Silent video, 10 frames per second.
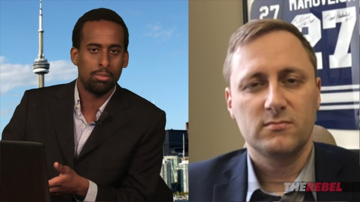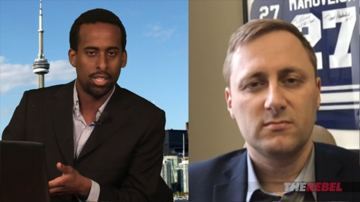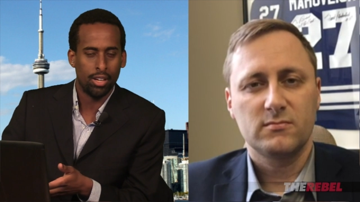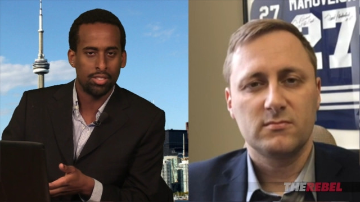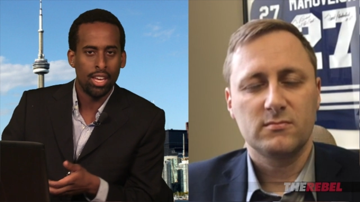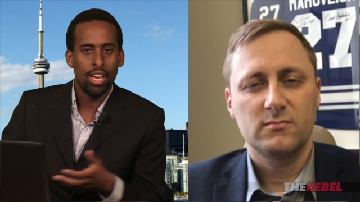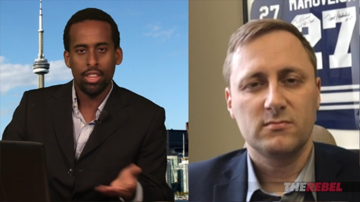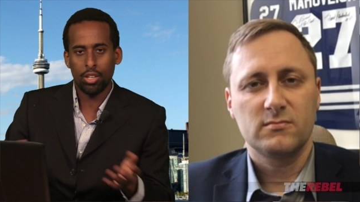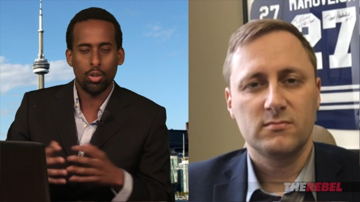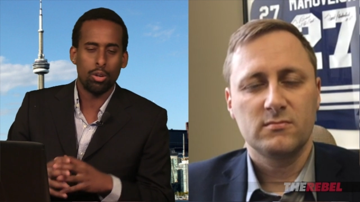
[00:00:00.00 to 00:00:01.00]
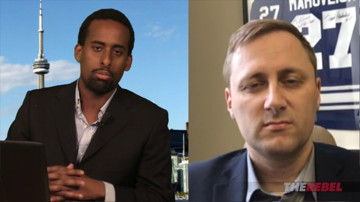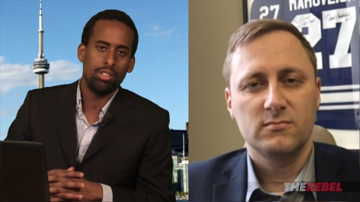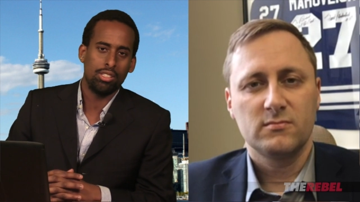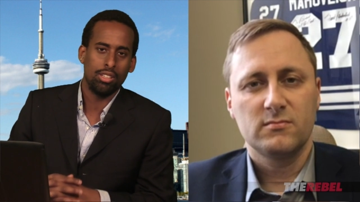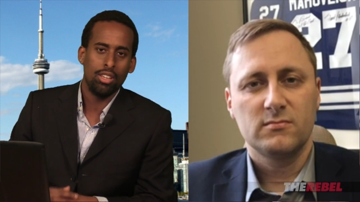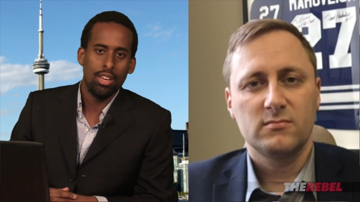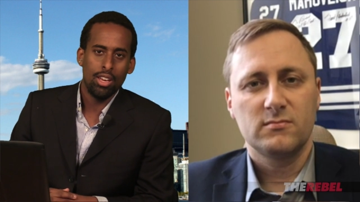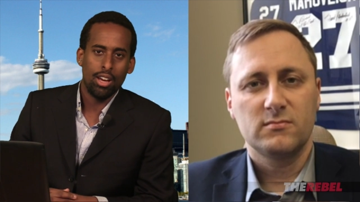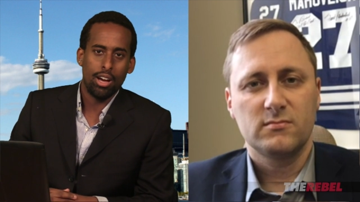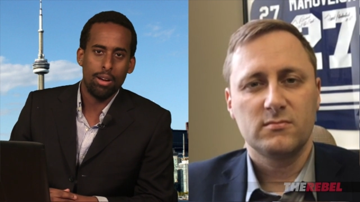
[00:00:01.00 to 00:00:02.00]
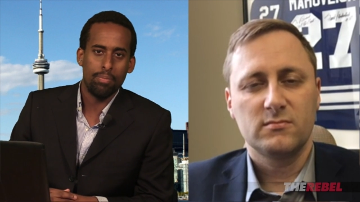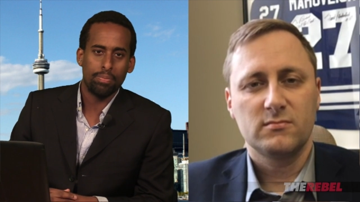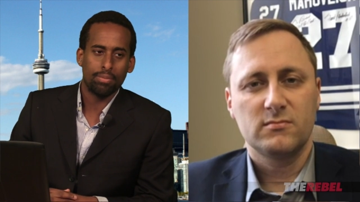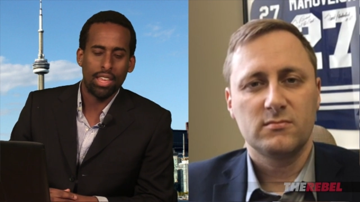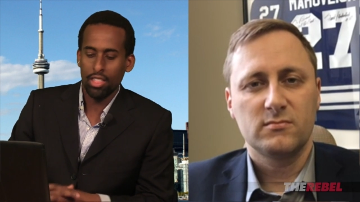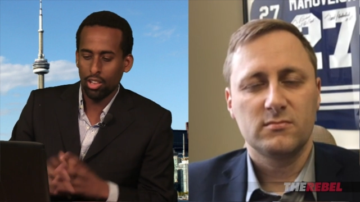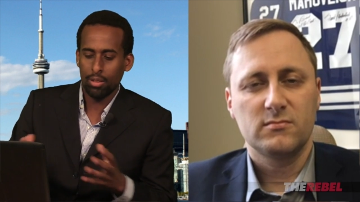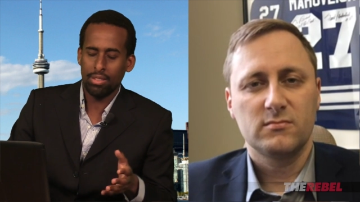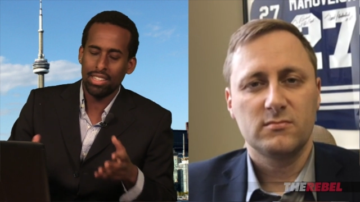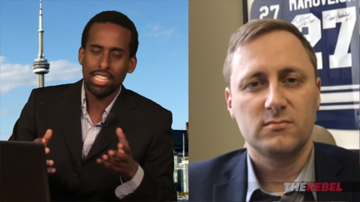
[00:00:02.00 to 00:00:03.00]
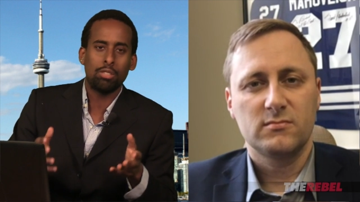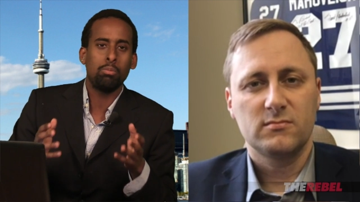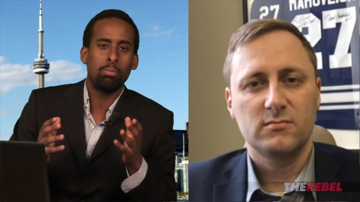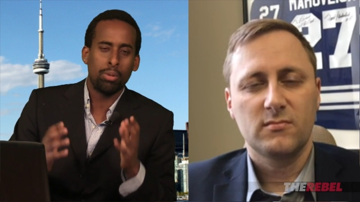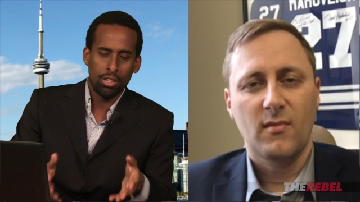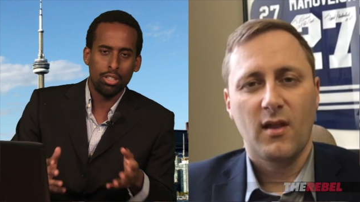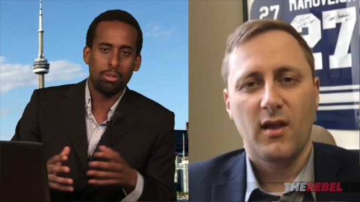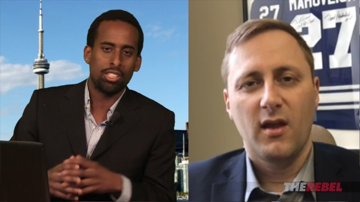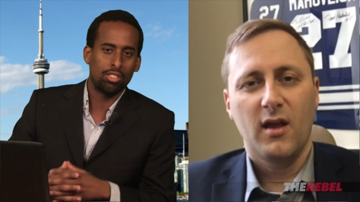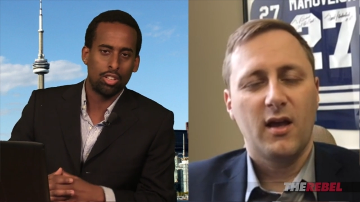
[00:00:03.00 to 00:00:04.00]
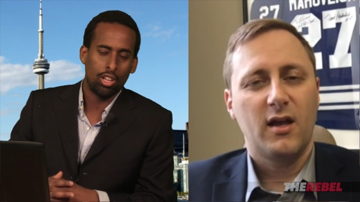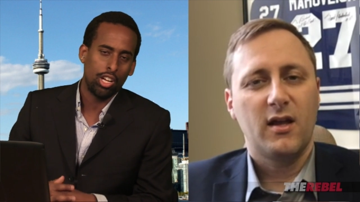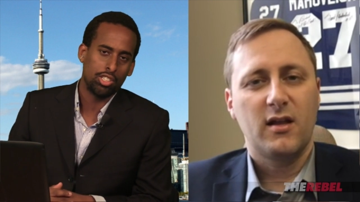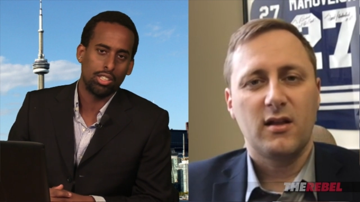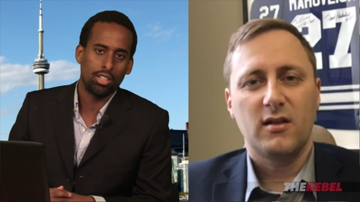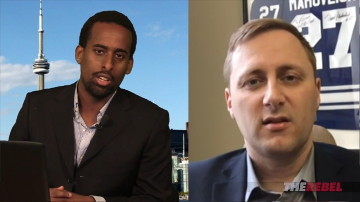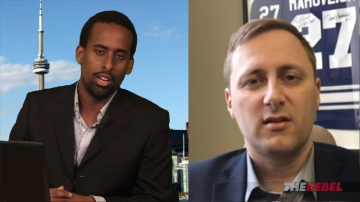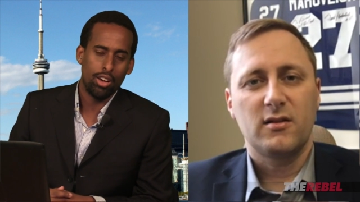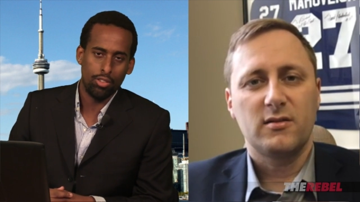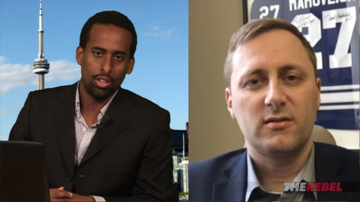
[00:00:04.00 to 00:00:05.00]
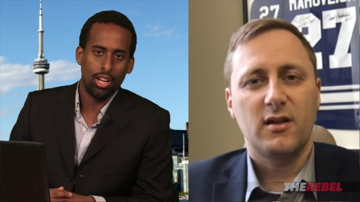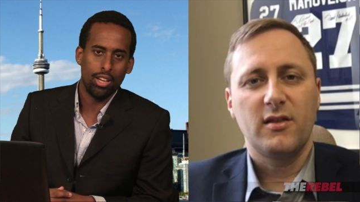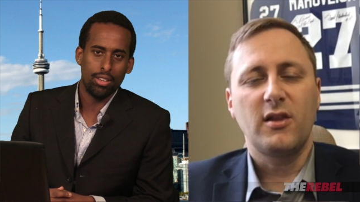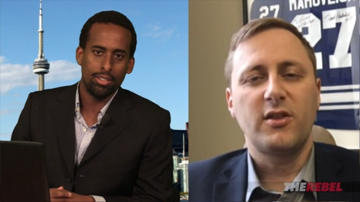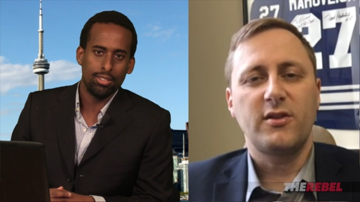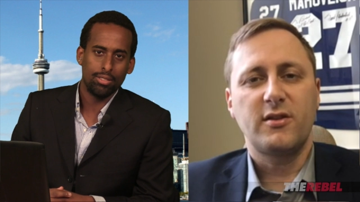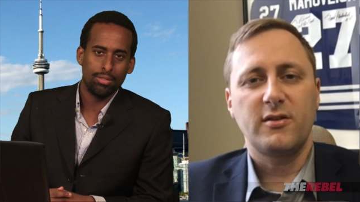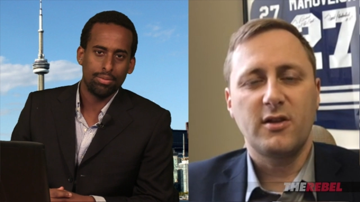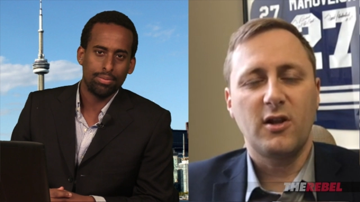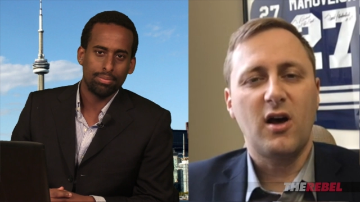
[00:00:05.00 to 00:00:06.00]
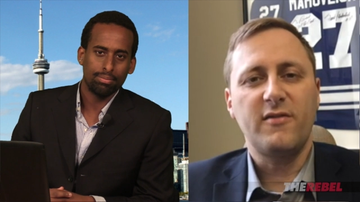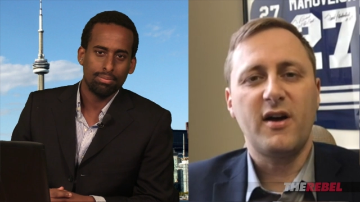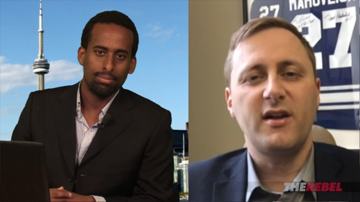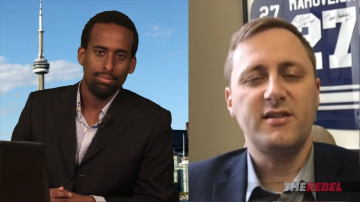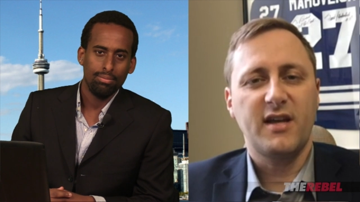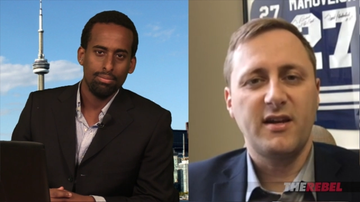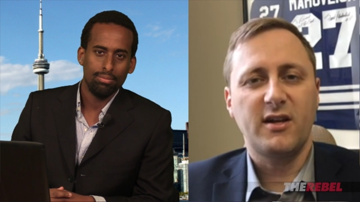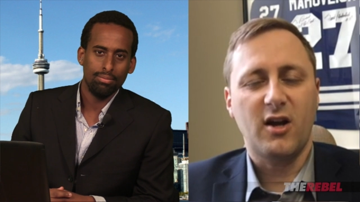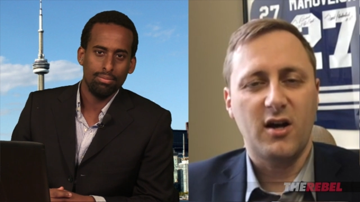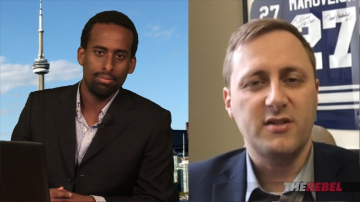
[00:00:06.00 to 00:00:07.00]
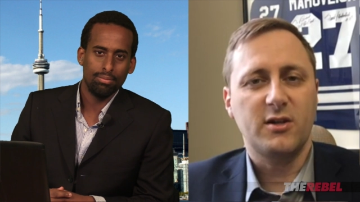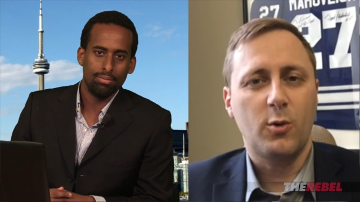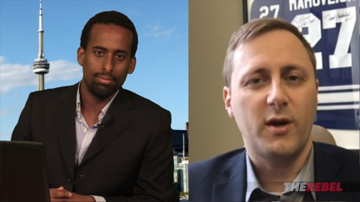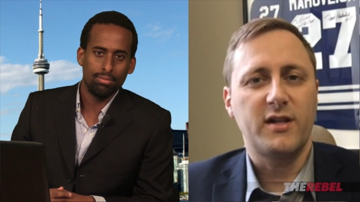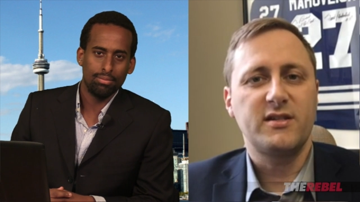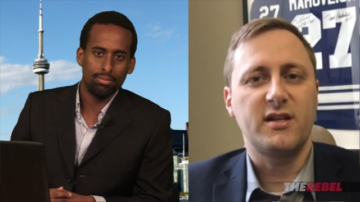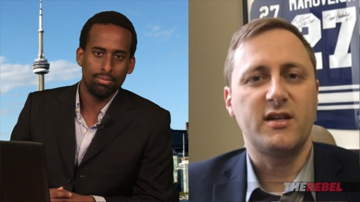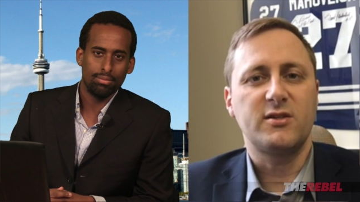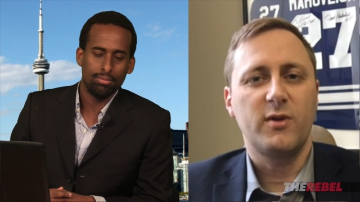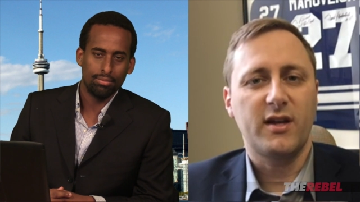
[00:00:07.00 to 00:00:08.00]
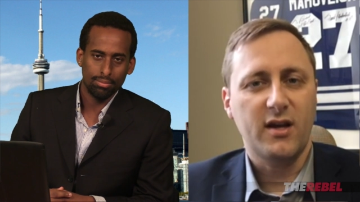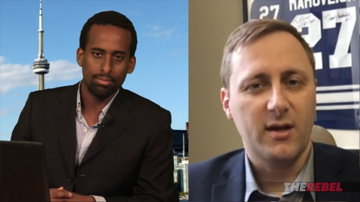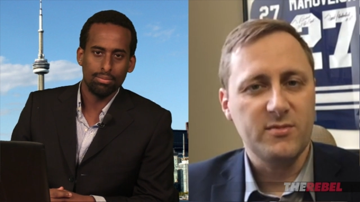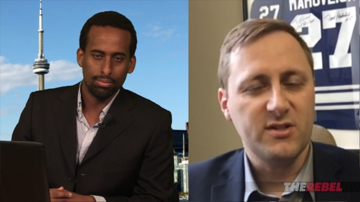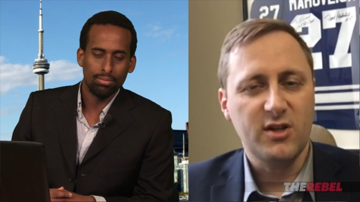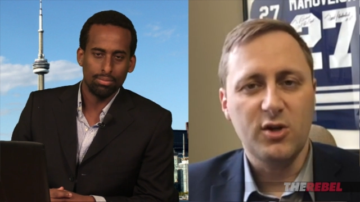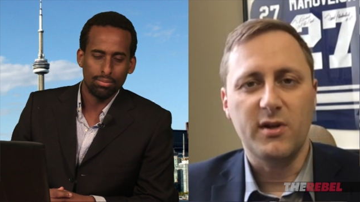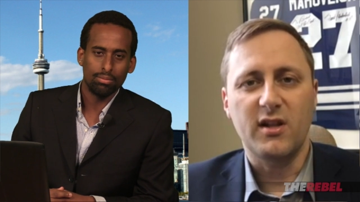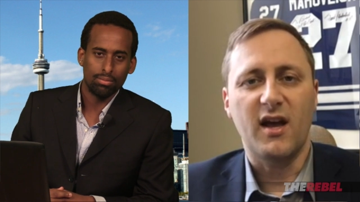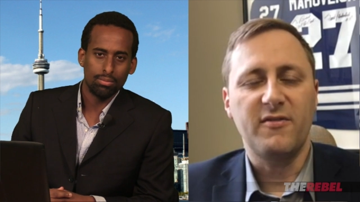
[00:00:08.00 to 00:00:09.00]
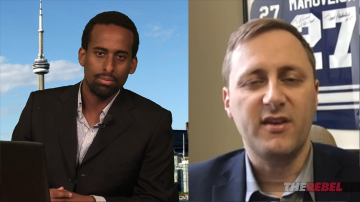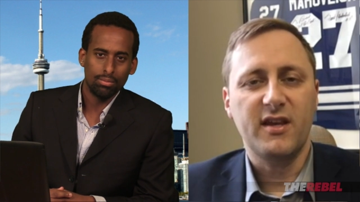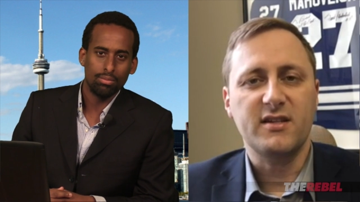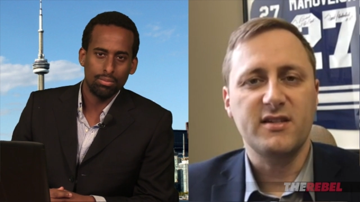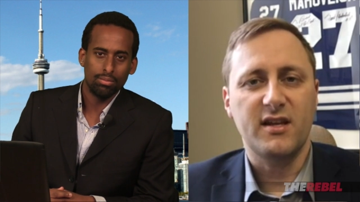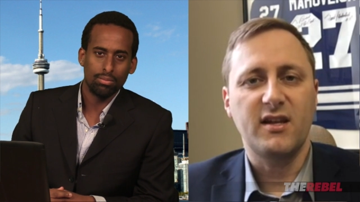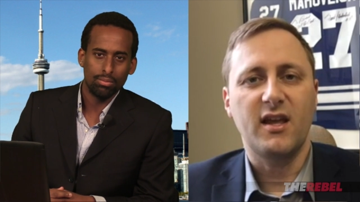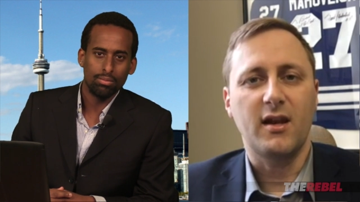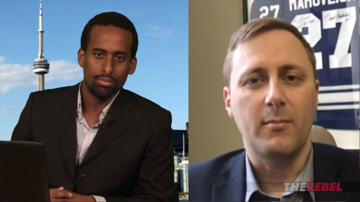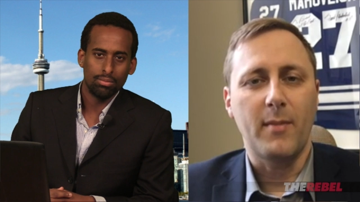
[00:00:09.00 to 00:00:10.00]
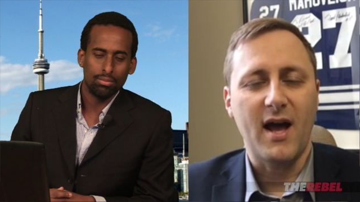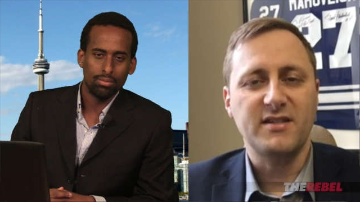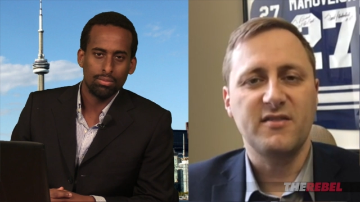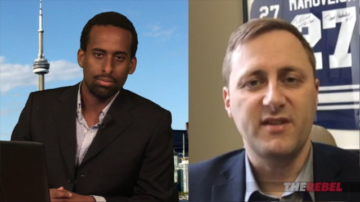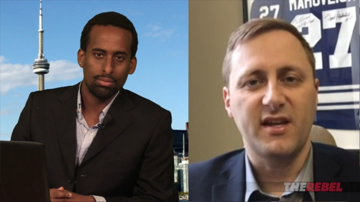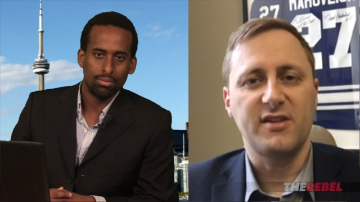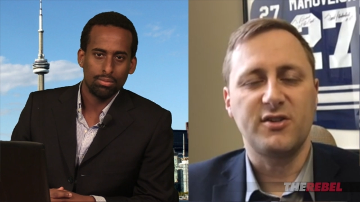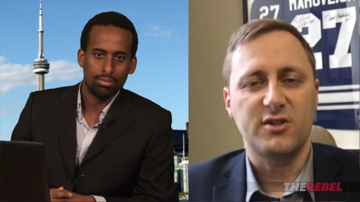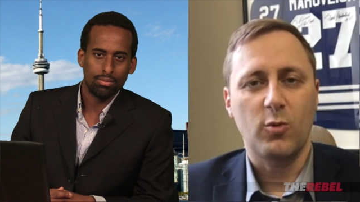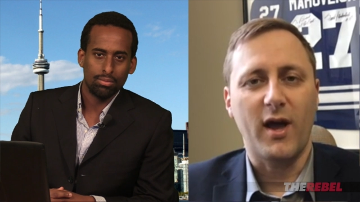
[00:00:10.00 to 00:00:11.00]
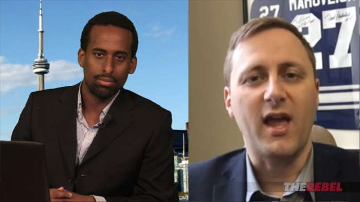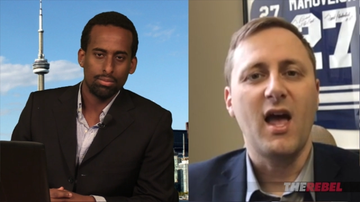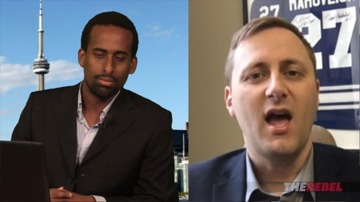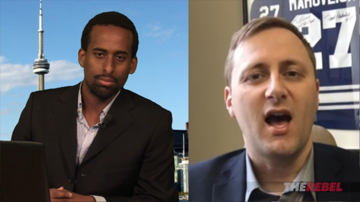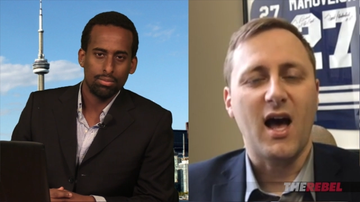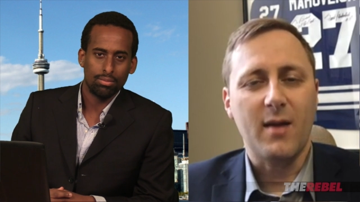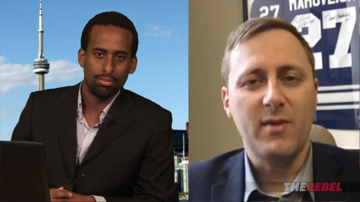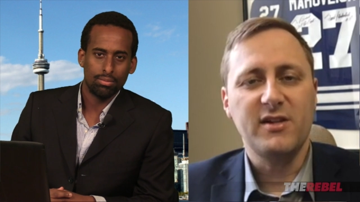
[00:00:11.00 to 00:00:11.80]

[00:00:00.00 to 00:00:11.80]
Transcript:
Speaker 1: themselves than go to prison. Um, and then that's purely because of the logic of the law.
Speaker 2: The law of unintended consequences, when it comes to human life, kicks in in a massive, dangerous way. I